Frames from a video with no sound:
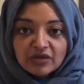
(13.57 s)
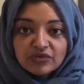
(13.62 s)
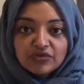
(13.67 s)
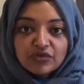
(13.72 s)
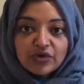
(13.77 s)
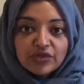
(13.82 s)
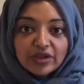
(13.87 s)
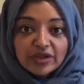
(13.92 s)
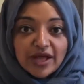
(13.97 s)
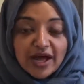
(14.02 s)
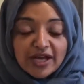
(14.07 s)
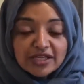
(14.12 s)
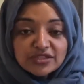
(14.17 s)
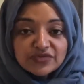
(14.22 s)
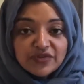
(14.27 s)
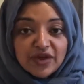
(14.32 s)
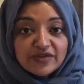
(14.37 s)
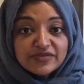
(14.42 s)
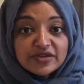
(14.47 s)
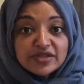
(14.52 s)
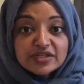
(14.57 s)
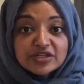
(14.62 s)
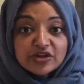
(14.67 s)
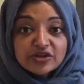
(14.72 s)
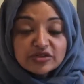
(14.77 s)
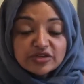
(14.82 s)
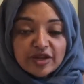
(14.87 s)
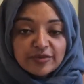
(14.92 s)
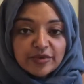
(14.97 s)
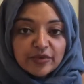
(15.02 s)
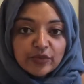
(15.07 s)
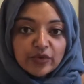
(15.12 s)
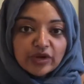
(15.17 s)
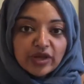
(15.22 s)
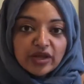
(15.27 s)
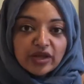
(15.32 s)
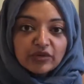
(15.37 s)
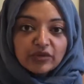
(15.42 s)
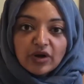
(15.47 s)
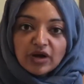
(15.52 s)
For the last 5-6 years, I've been
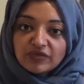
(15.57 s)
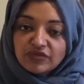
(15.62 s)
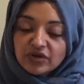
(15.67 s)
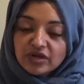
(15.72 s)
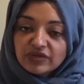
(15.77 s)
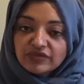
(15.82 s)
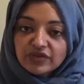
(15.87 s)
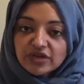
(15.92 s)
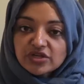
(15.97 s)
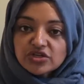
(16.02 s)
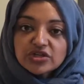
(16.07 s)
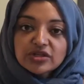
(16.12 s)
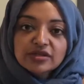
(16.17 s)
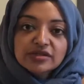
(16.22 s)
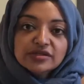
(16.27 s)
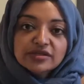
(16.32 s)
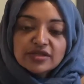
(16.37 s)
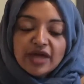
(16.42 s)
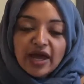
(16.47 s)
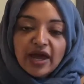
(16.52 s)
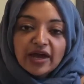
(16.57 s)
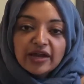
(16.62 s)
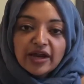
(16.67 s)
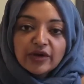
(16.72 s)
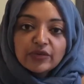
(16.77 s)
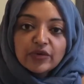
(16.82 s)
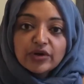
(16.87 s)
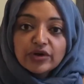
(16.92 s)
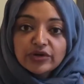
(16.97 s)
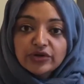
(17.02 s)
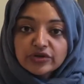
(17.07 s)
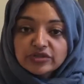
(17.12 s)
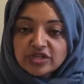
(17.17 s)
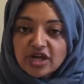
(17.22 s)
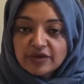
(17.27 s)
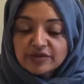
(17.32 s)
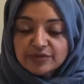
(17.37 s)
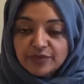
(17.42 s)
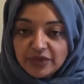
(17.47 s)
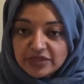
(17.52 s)
working in wrongful convictions, and I wrote a New York
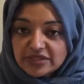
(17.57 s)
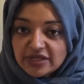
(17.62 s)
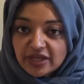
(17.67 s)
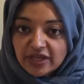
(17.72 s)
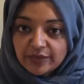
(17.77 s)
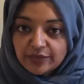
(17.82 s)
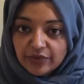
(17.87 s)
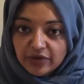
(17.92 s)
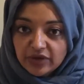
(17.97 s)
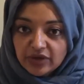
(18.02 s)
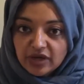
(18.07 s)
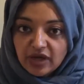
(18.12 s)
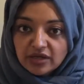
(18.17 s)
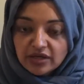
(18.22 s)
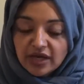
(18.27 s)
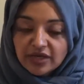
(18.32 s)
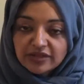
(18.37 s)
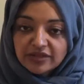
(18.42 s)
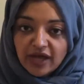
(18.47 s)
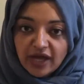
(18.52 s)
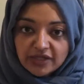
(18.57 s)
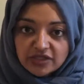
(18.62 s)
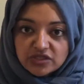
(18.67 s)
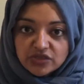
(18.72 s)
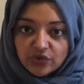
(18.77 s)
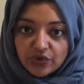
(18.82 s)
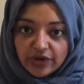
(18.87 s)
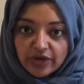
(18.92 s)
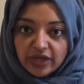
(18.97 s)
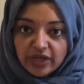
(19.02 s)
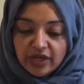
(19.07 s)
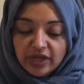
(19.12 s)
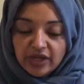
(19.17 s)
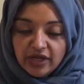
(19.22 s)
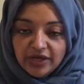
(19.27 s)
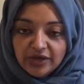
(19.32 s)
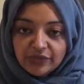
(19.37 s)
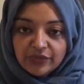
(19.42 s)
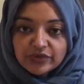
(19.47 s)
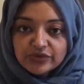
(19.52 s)
Times bestselling book called Adnan's Story,
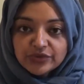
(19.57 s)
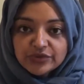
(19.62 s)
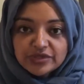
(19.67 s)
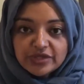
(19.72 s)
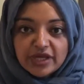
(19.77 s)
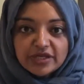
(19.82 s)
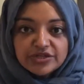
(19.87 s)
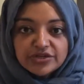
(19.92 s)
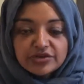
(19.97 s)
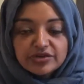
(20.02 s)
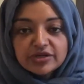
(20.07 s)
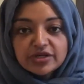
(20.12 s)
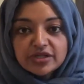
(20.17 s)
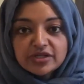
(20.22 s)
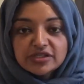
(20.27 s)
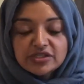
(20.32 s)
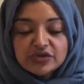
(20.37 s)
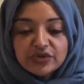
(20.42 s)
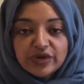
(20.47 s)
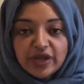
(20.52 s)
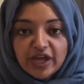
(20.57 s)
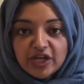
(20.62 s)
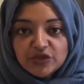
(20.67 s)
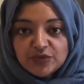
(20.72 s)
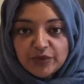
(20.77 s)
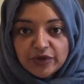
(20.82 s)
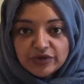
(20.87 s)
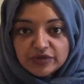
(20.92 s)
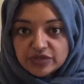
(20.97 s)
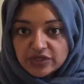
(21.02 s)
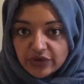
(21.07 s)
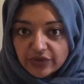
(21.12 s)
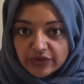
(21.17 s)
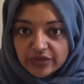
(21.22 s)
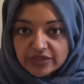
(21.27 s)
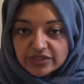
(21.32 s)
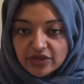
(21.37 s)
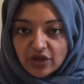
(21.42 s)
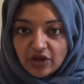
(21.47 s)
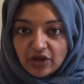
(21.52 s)
which was then turned into an HBO
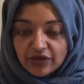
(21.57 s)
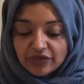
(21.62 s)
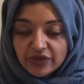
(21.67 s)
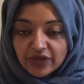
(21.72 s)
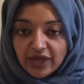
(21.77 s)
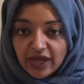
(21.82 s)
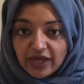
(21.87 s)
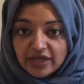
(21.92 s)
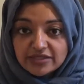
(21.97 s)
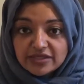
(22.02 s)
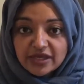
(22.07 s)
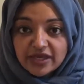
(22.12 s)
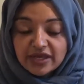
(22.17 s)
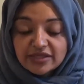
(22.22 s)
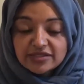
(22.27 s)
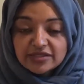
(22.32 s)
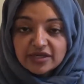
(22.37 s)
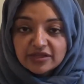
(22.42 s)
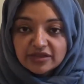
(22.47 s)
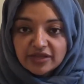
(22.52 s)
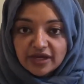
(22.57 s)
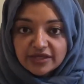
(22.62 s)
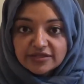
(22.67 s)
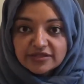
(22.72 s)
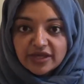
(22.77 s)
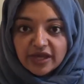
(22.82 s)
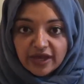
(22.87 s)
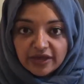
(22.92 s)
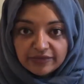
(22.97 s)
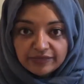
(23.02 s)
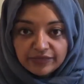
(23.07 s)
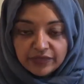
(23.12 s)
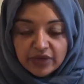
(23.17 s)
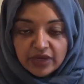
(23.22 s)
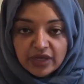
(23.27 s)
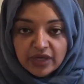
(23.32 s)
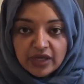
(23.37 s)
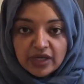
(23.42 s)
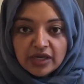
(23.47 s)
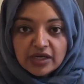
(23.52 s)
series called The Case Against Adnan Syed.
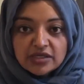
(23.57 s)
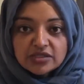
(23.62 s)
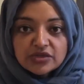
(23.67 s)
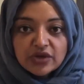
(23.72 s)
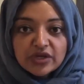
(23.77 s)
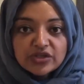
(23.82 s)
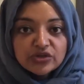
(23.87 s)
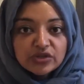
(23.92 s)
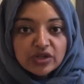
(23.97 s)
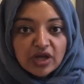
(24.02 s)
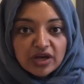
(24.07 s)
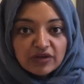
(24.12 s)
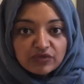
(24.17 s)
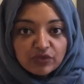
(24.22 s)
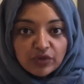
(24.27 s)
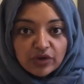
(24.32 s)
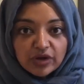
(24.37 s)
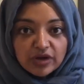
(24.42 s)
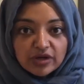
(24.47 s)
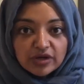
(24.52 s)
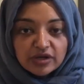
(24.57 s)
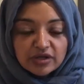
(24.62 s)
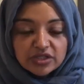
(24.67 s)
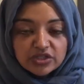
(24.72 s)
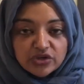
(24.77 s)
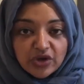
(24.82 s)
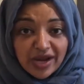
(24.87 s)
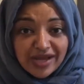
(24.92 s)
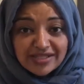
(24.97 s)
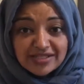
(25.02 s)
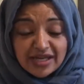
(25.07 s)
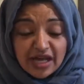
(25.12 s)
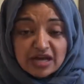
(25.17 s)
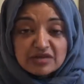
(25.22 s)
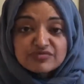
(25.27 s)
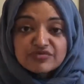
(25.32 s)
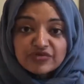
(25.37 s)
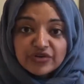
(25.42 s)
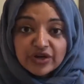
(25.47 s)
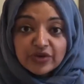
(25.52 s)
So I do a lot of work trying to
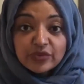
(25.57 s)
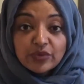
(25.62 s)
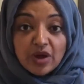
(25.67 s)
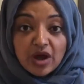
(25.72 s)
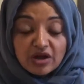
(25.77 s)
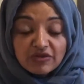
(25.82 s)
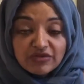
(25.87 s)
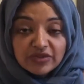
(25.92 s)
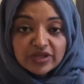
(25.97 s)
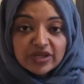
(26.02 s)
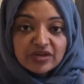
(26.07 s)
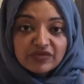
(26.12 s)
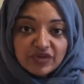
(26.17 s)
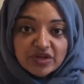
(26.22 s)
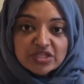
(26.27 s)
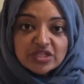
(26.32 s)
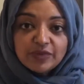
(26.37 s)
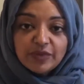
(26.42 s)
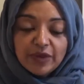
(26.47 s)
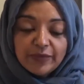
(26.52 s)
help free wrongfully convicted